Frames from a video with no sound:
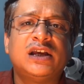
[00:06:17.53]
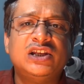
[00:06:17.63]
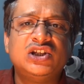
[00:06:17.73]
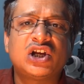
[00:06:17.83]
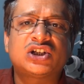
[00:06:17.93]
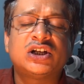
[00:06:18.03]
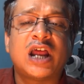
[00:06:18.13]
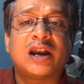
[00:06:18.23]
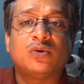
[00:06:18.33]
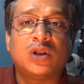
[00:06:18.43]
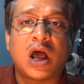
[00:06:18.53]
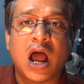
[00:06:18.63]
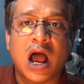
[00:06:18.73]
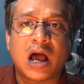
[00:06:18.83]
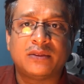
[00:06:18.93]
injection around
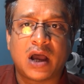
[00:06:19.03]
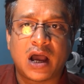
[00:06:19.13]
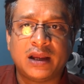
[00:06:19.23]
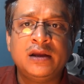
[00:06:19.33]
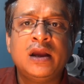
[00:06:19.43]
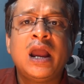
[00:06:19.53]
the eye,